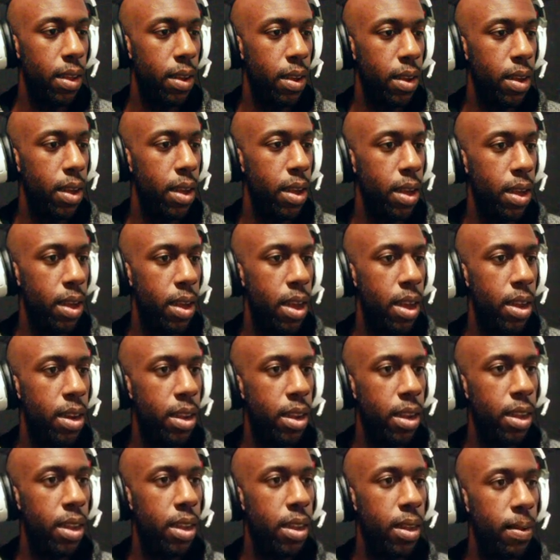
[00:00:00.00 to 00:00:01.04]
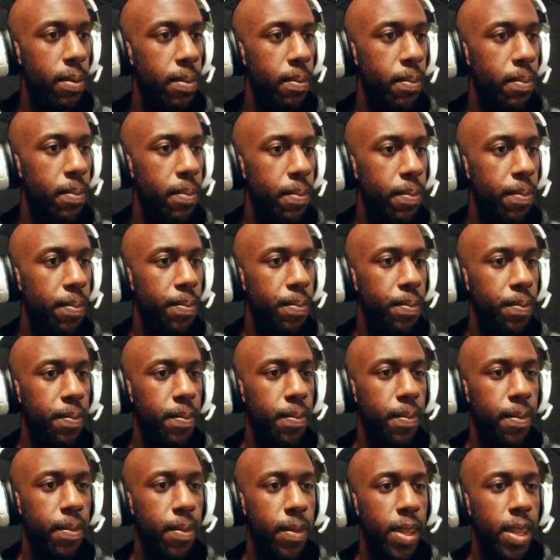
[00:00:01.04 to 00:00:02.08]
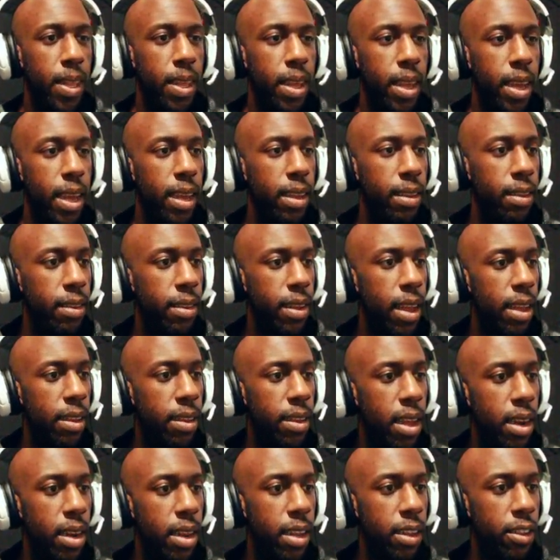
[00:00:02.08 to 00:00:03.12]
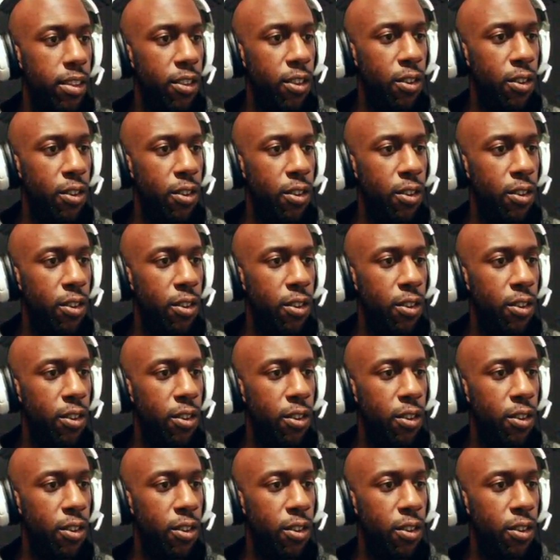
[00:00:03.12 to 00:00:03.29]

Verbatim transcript: Okay, I need... It says I need